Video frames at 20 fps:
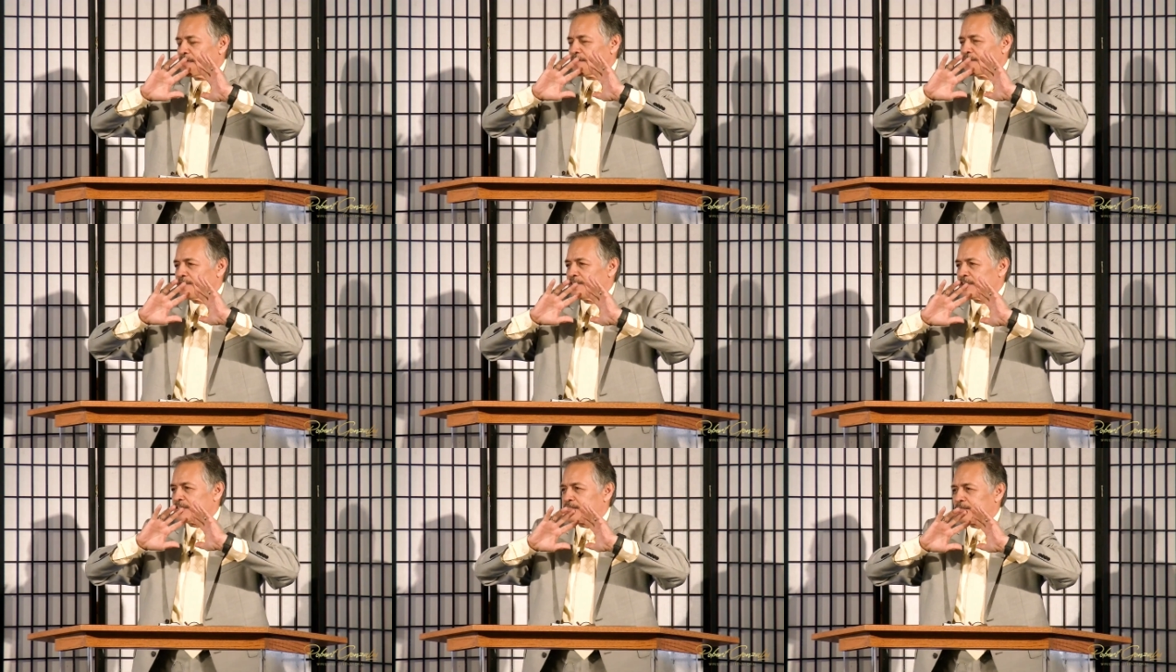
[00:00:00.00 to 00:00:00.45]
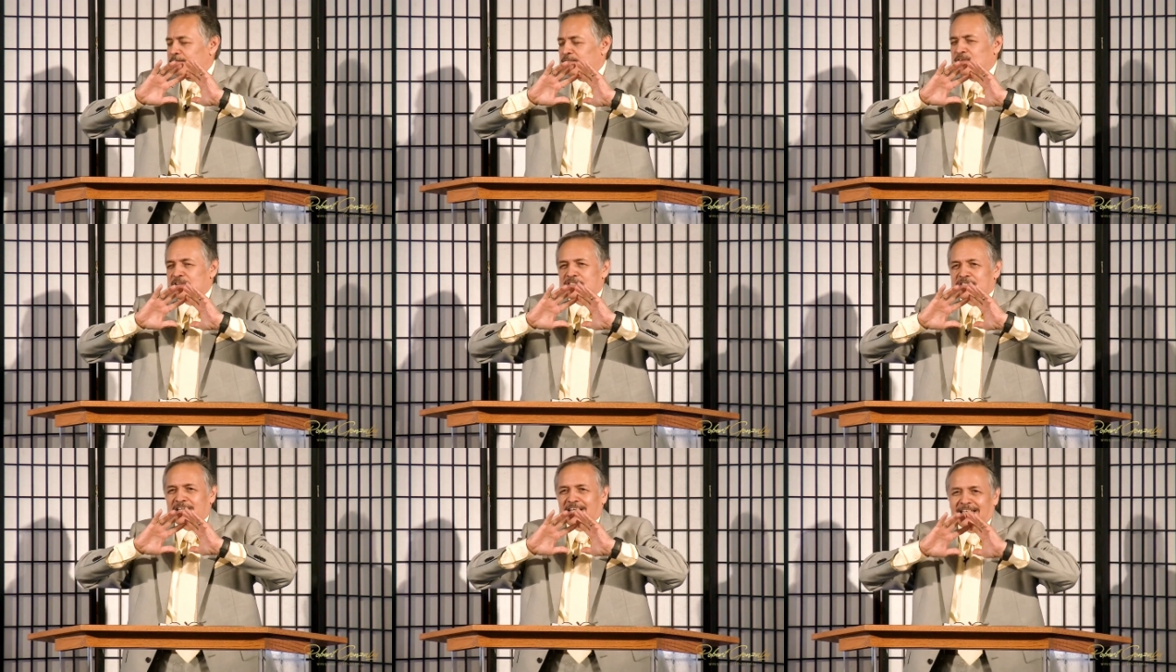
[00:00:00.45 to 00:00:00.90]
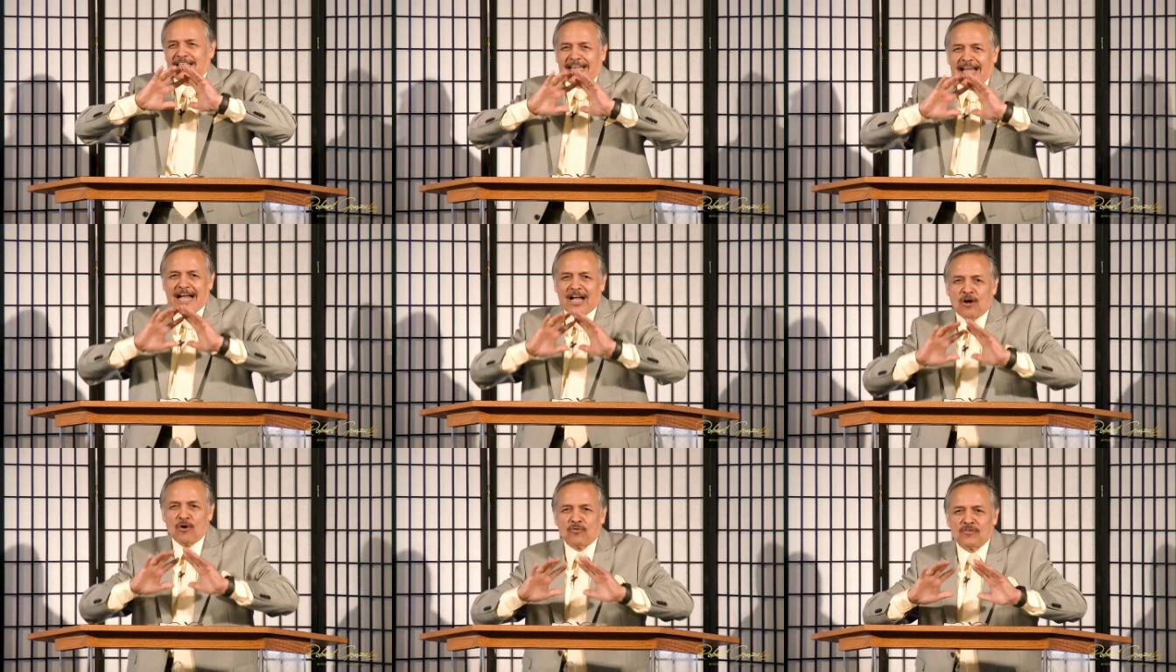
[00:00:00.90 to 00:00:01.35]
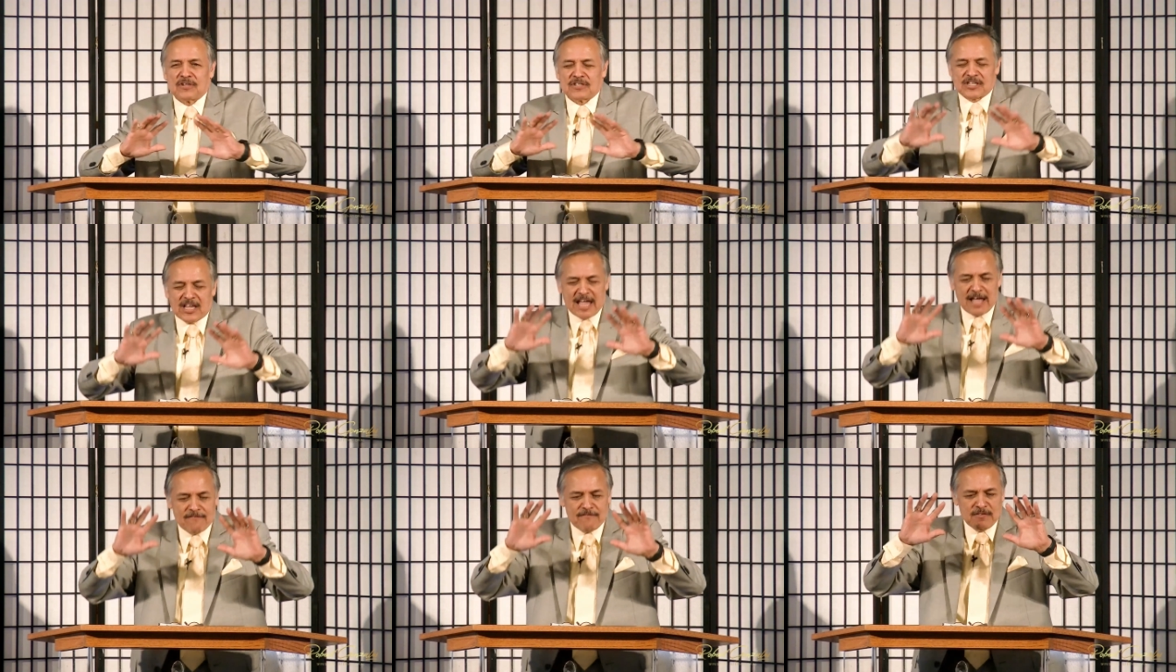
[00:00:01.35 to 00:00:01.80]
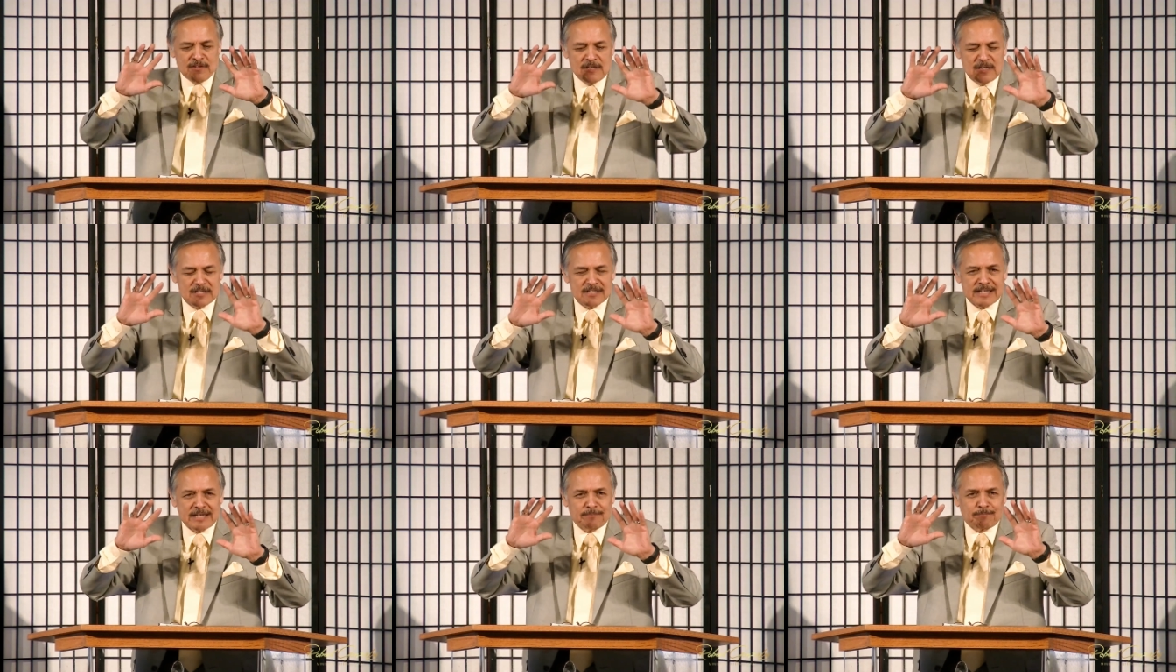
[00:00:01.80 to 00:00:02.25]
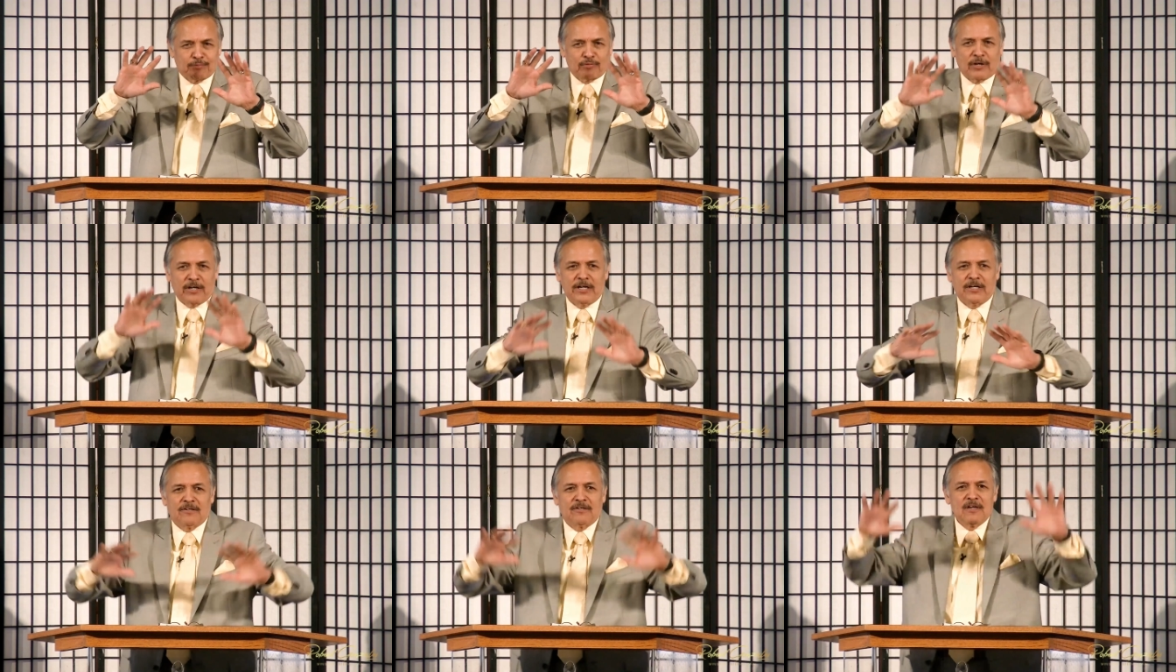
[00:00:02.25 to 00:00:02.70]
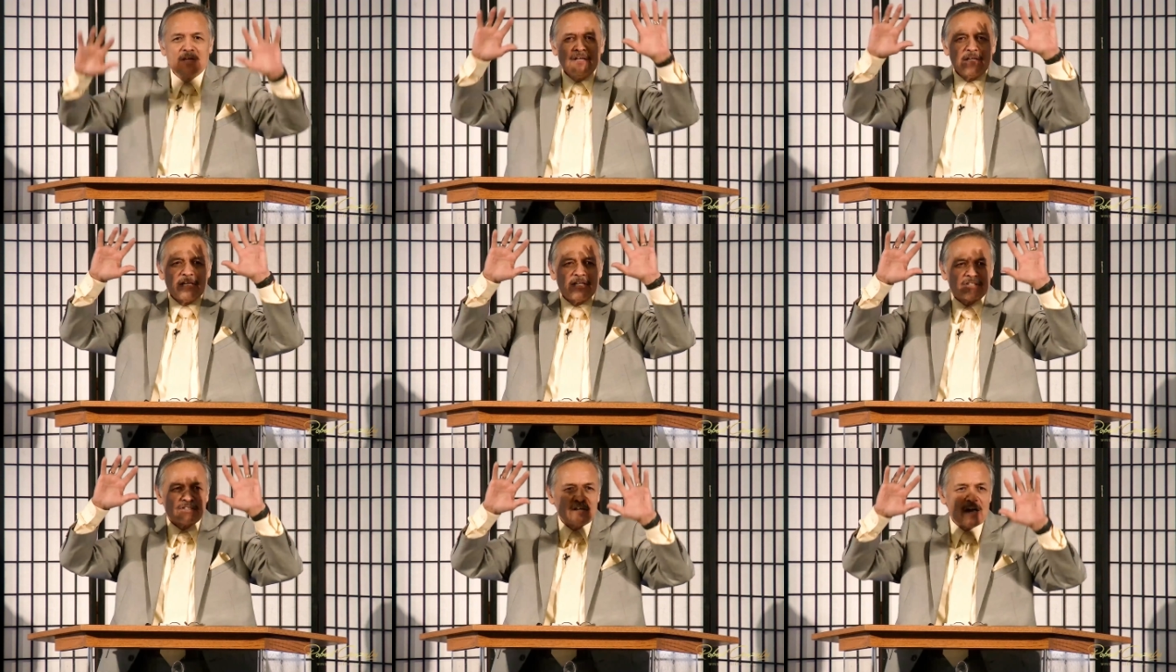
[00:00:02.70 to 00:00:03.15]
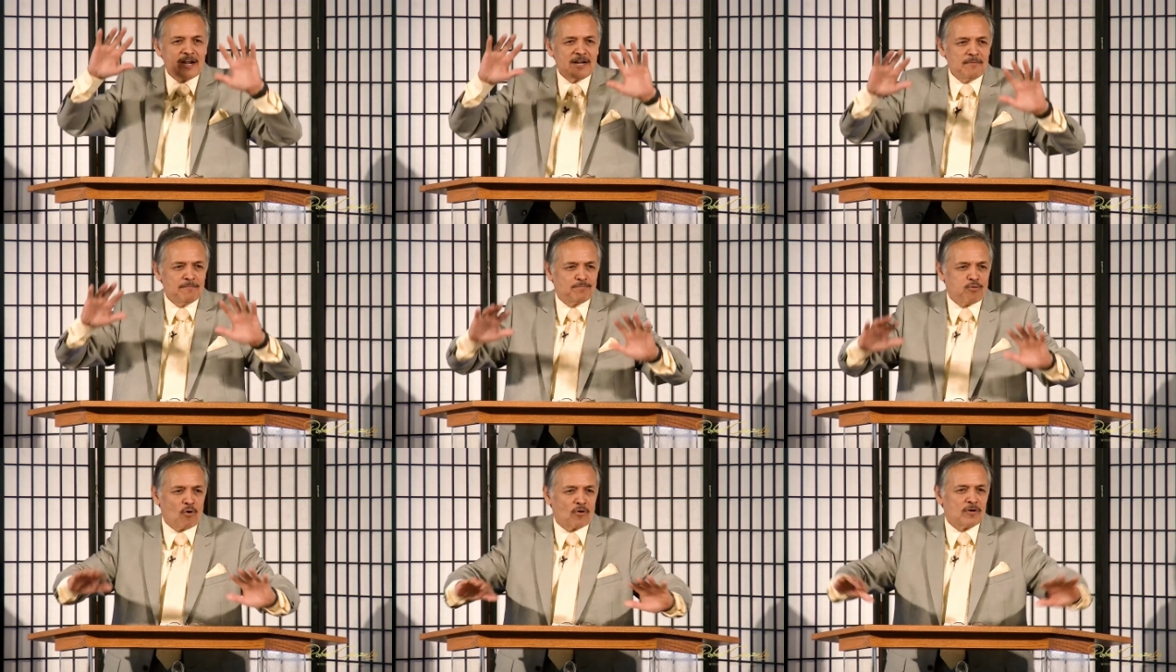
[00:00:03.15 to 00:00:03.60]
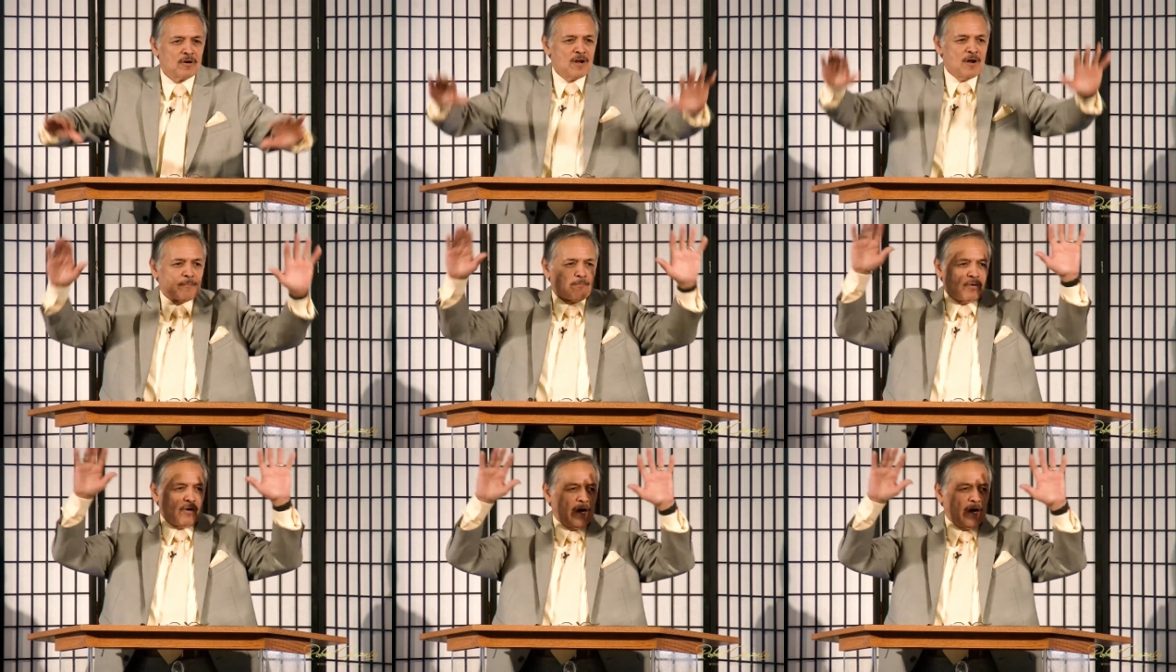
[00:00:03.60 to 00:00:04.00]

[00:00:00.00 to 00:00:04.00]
this cloud, this heaviness that prayer is not important.